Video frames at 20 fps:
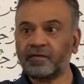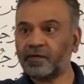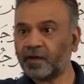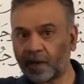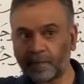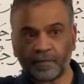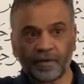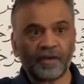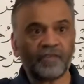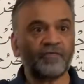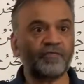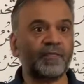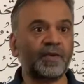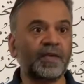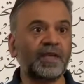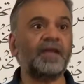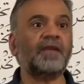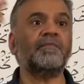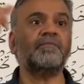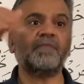above
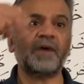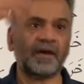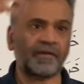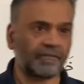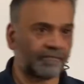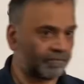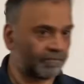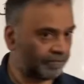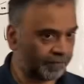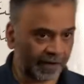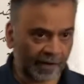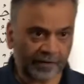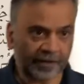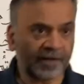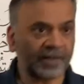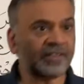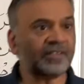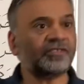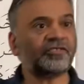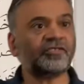me, my
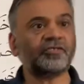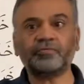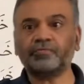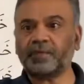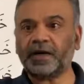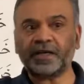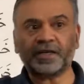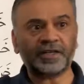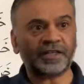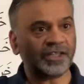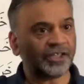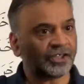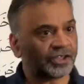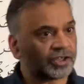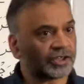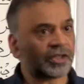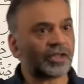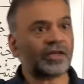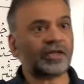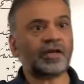parents, my
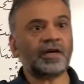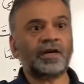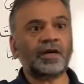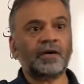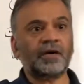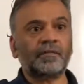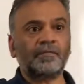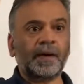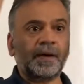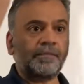teacher, my